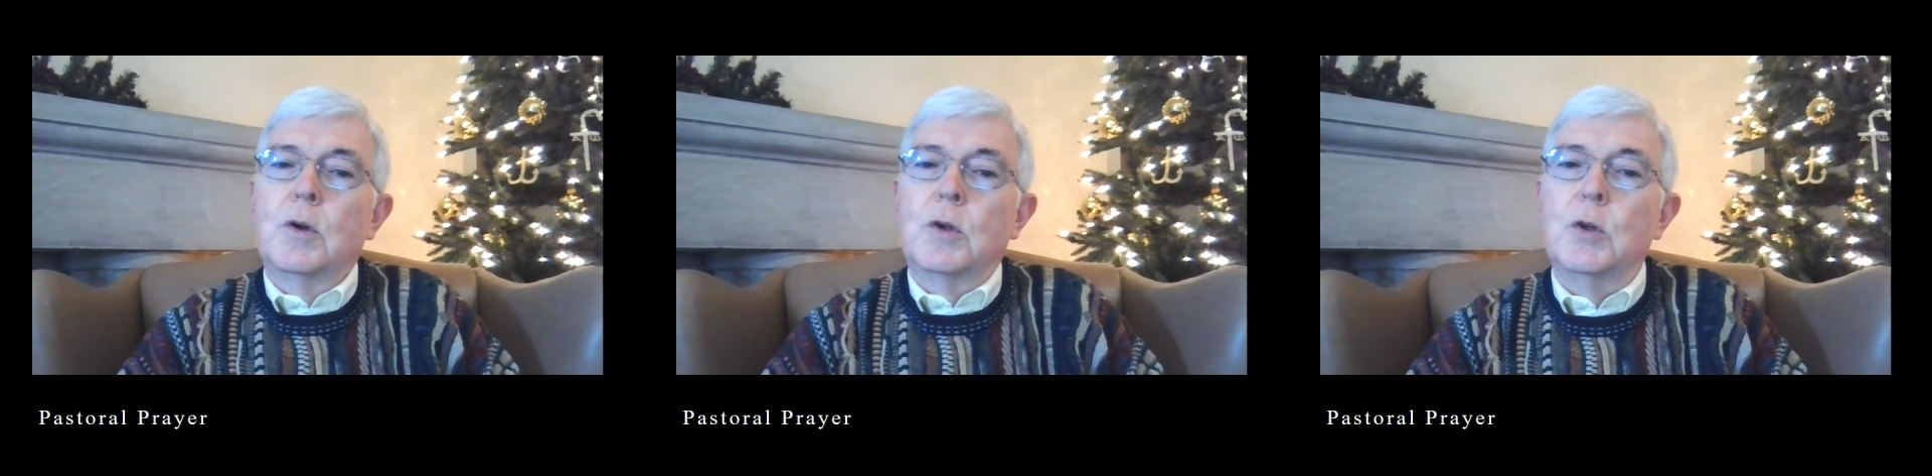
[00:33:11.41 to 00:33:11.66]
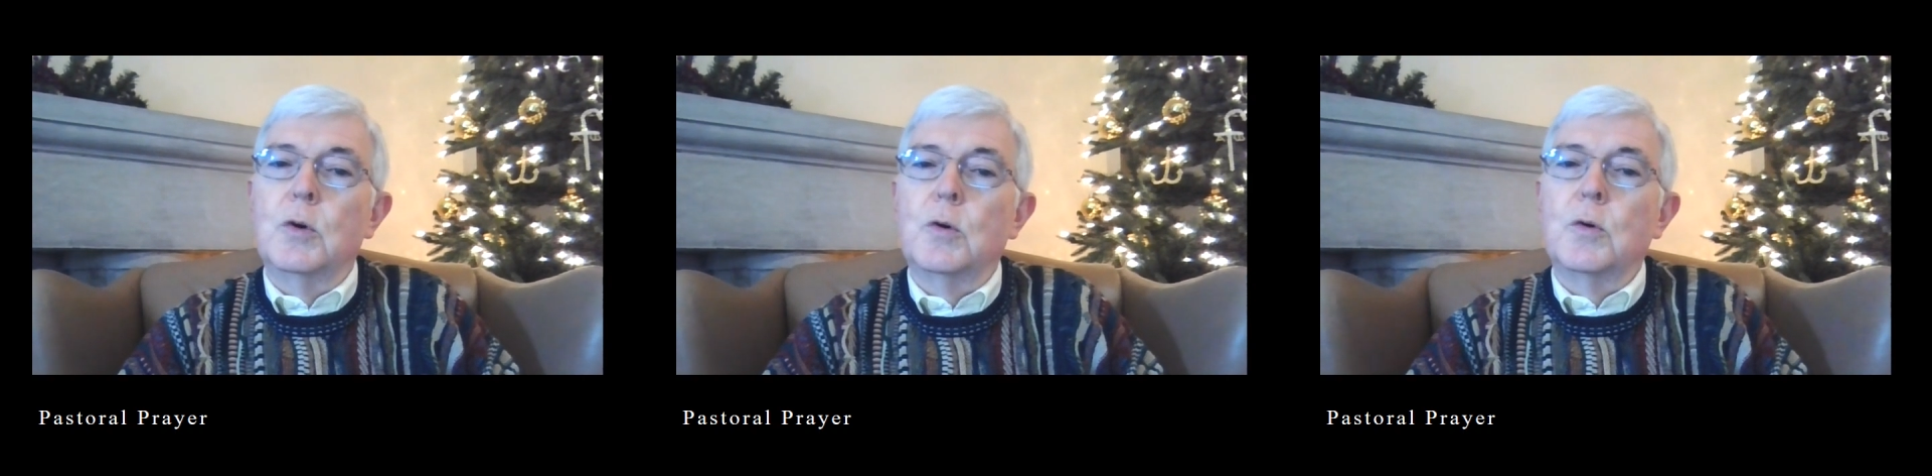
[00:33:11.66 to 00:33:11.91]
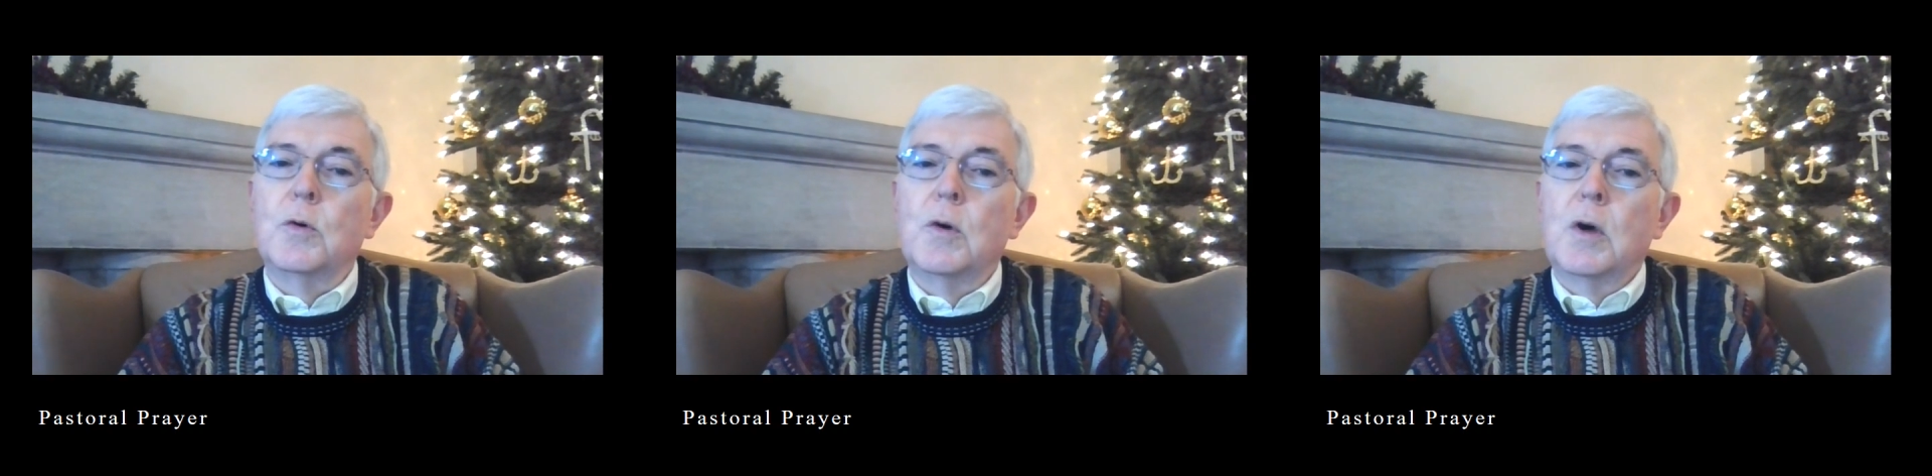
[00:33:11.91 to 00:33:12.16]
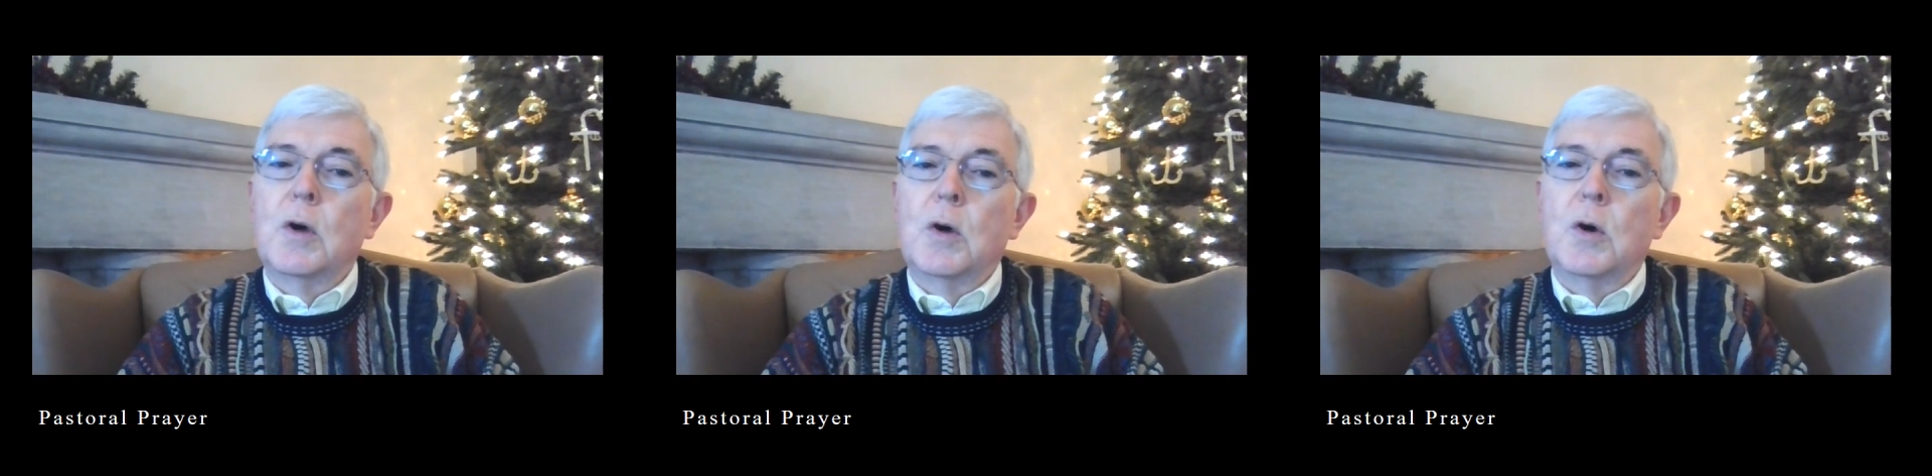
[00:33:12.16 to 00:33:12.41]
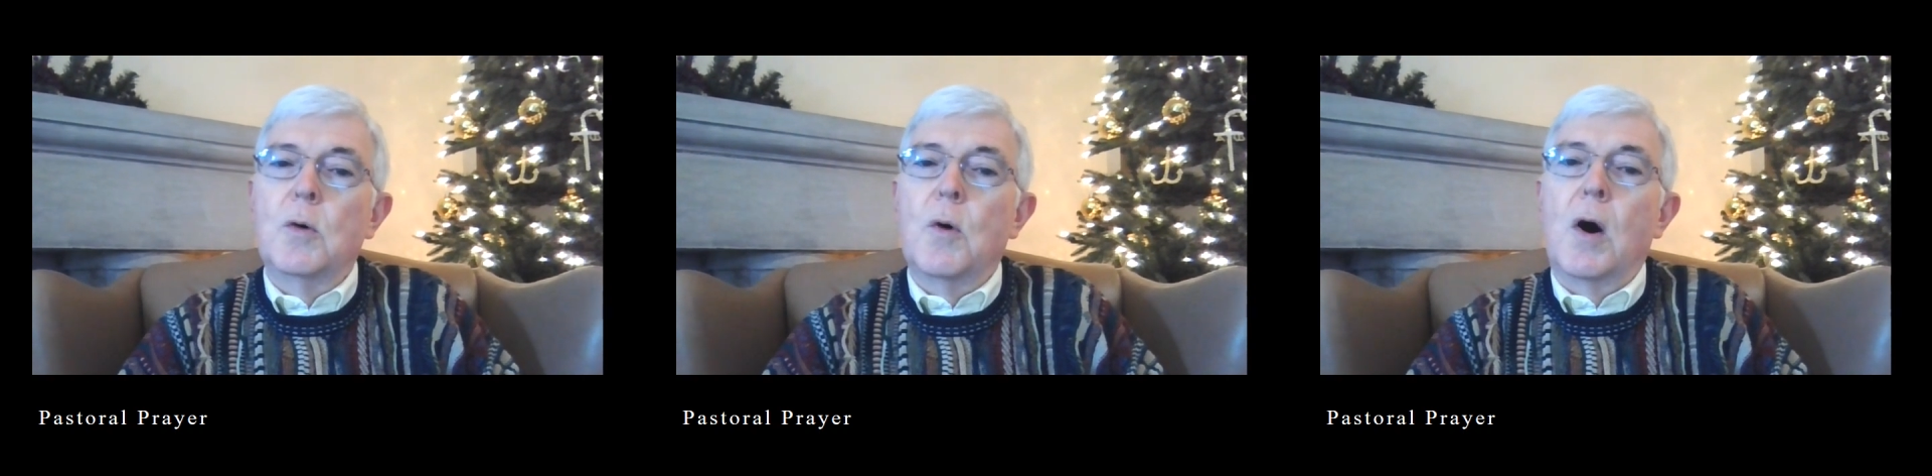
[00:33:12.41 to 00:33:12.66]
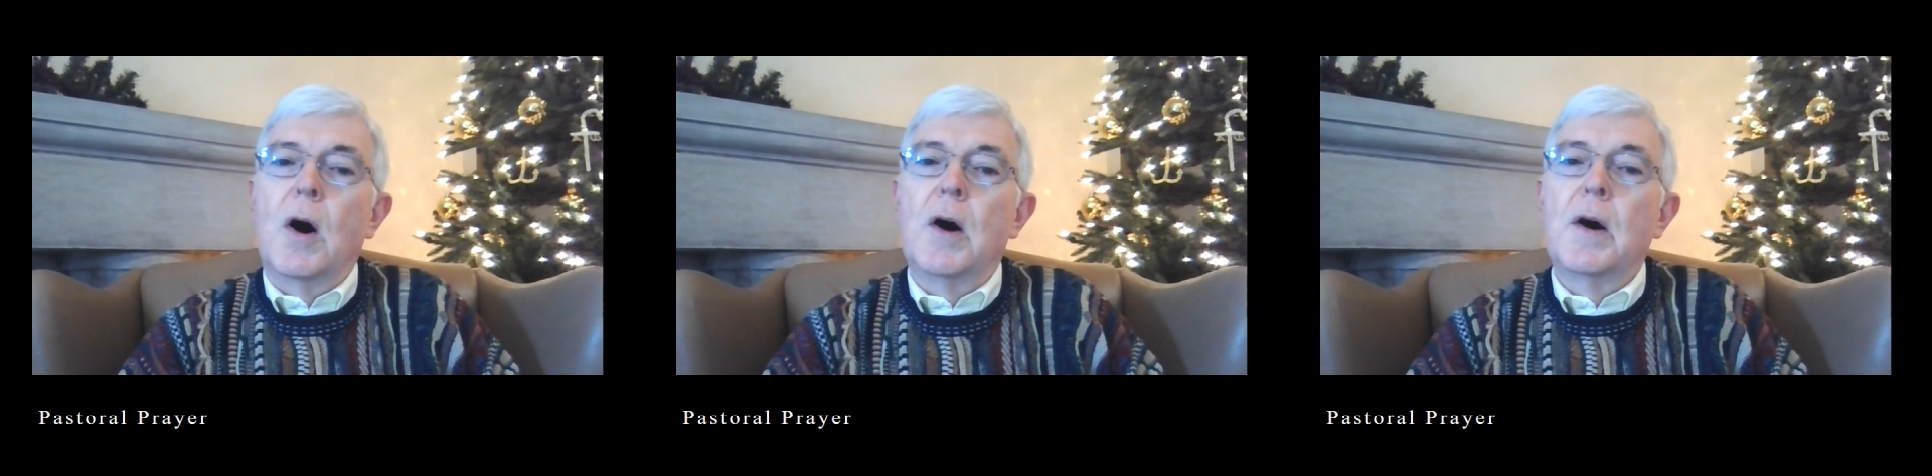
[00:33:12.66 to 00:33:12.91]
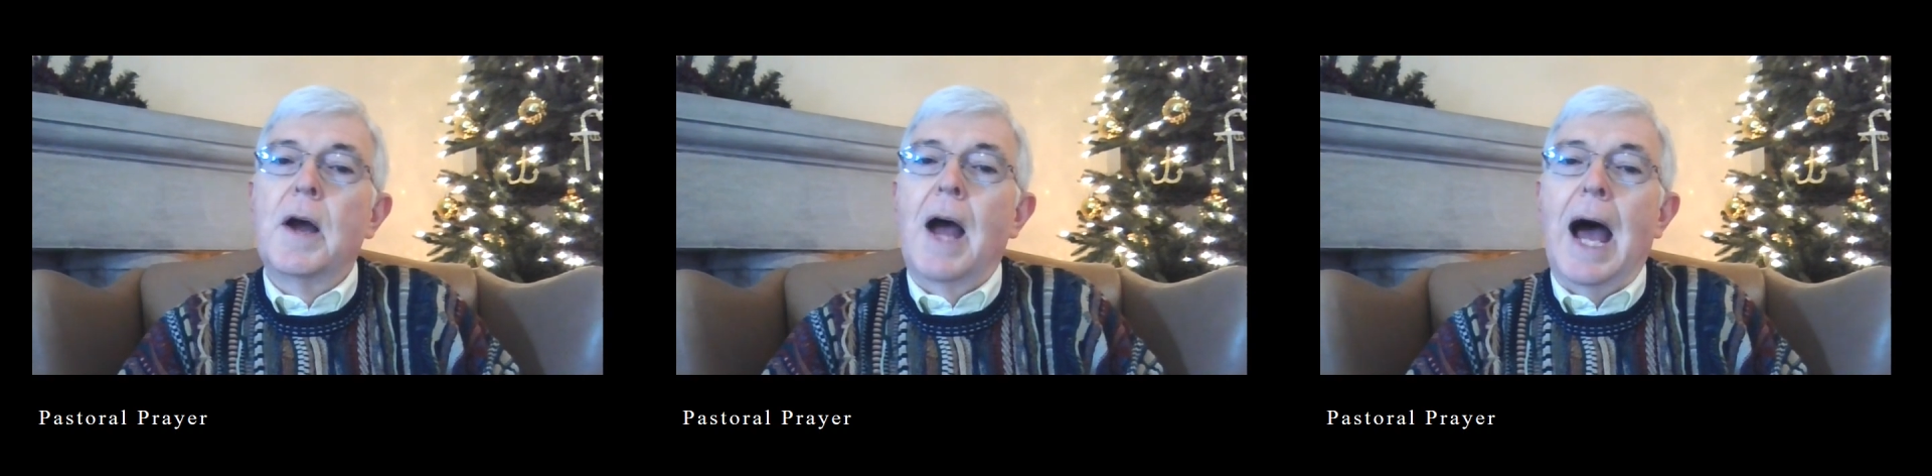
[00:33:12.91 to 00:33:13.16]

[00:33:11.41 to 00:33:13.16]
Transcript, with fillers: you who are